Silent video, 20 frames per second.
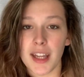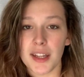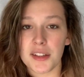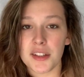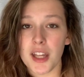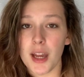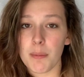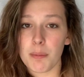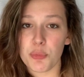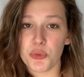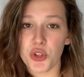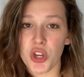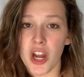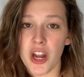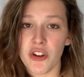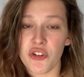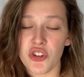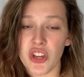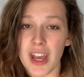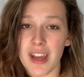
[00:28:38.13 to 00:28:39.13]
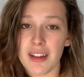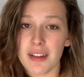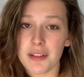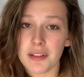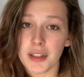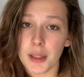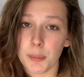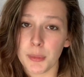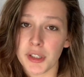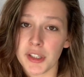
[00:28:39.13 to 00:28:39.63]
Next up, John Jett,
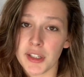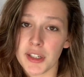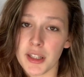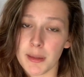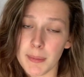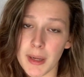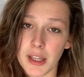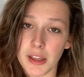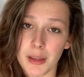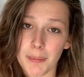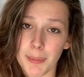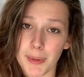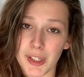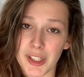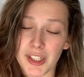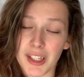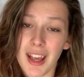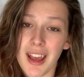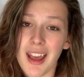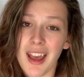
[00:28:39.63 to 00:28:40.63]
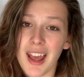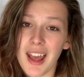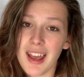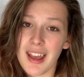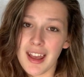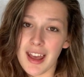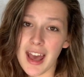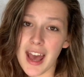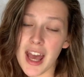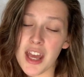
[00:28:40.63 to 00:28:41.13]
similar to Samantha Berg,
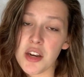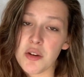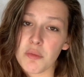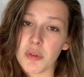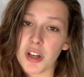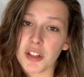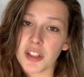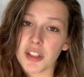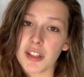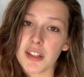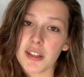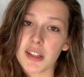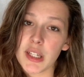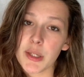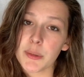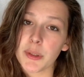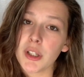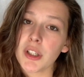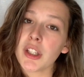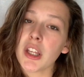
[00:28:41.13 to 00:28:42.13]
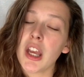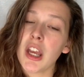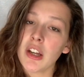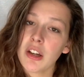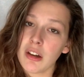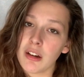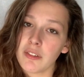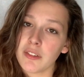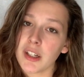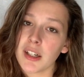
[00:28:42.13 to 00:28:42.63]
hadn't worked in SeaWorld in
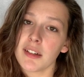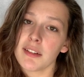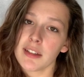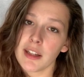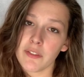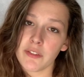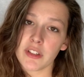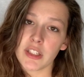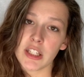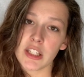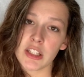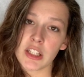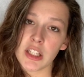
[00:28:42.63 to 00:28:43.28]
over 17